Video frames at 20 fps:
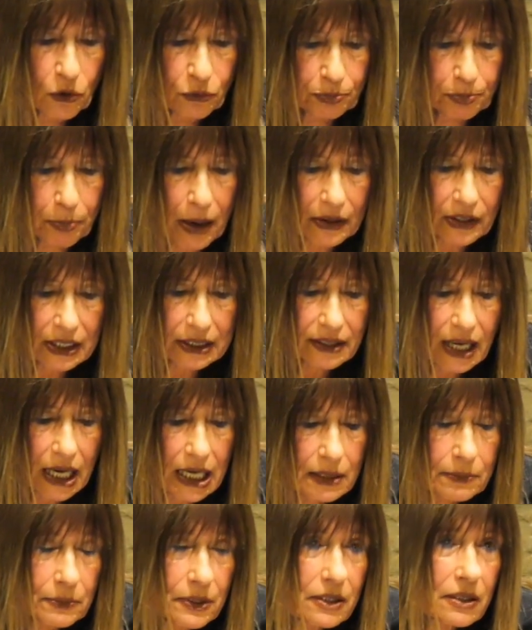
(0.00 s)
of
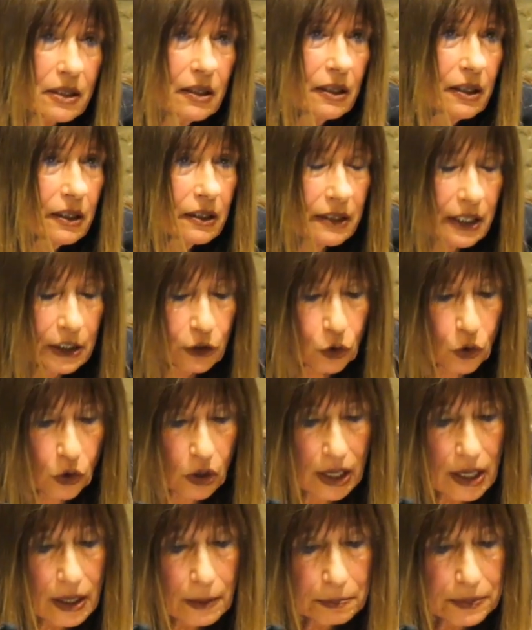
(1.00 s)
paradigms that
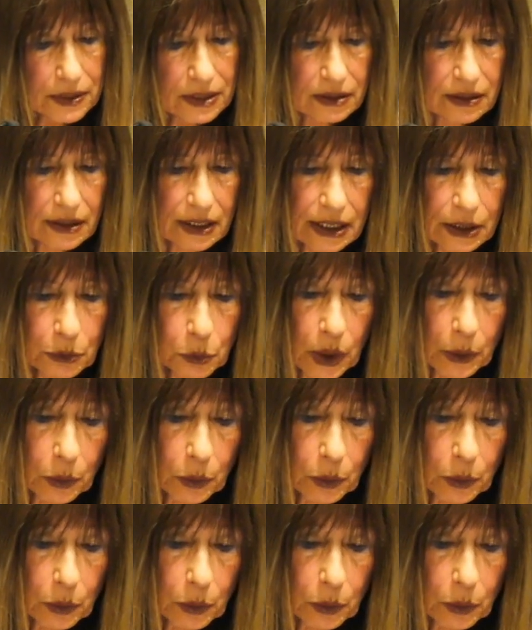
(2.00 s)
collapsed and